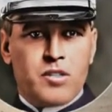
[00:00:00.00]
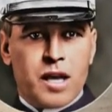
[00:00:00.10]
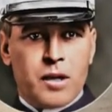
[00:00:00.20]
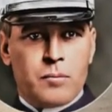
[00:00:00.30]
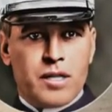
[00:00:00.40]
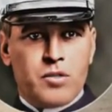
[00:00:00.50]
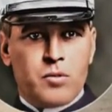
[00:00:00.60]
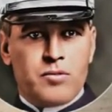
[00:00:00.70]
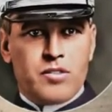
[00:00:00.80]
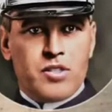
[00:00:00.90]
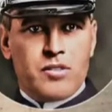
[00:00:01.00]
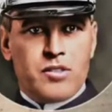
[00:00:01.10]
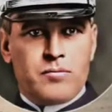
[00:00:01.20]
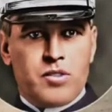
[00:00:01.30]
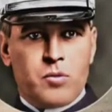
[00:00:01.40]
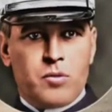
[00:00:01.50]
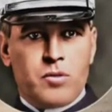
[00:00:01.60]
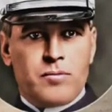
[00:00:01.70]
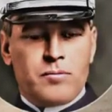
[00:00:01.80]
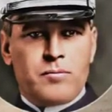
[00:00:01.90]
Here I am being driven to the
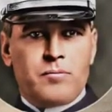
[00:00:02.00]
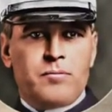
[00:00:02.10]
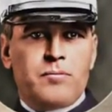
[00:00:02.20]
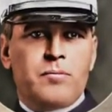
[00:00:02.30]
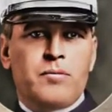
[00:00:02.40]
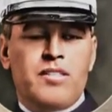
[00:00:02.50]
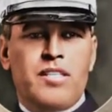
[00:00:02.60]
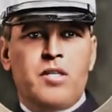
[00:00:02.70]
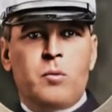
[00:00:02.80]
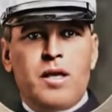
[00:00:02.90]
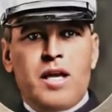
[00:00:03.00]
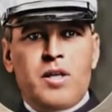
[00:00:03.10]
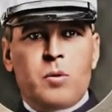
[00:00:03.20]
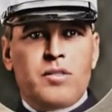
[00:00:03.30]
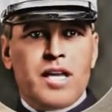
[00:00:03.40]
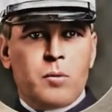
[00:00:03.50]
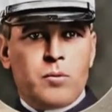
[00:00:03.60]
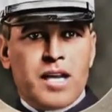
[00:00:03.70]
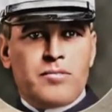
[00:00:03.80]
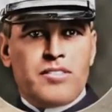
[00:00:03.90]
funeral. Little would I know that I
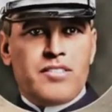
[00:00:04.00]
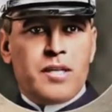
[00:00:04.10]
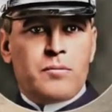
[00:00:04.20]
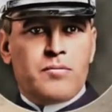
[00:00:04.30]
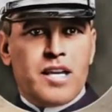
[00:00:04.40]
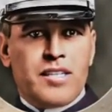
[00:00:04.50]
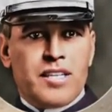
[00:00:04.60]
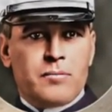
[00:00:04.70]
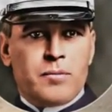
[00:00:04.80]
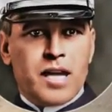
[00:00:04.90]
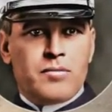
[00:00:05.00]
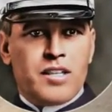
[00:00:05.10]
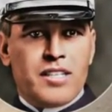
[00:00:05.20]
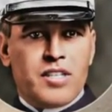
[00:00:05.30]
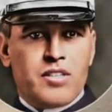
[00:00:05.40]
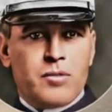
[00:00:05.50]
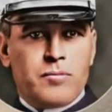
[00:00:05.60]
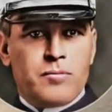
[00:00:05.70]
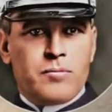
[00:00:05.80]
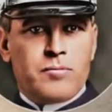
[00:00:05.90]
would have the same fate in May of that
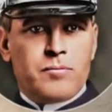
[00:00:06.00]
year.